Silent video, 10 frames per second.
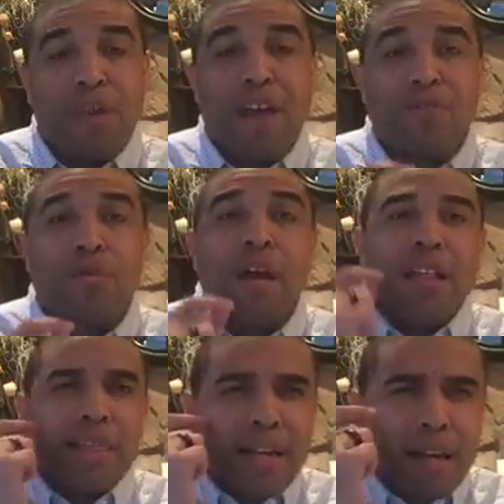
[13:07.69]
We have to
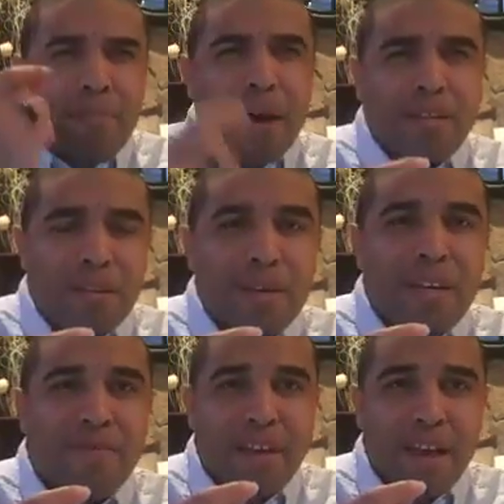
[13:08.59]
think about them in
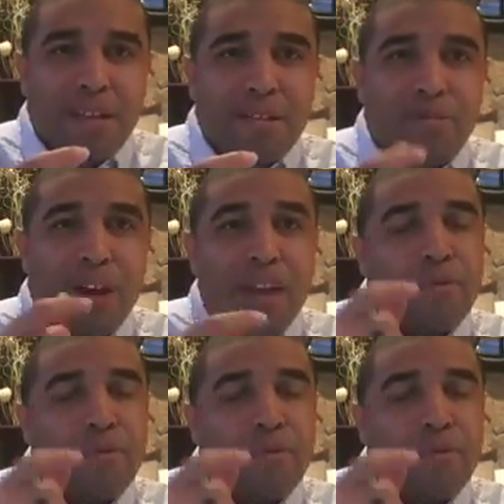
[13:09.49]
advance, right?